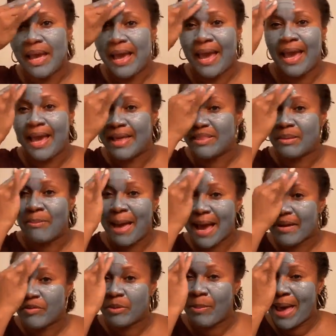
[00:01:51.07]
And the back
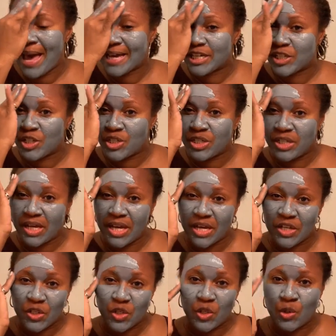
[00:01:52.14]
of the package
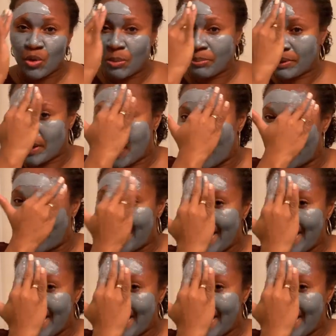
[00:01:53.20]
says to apply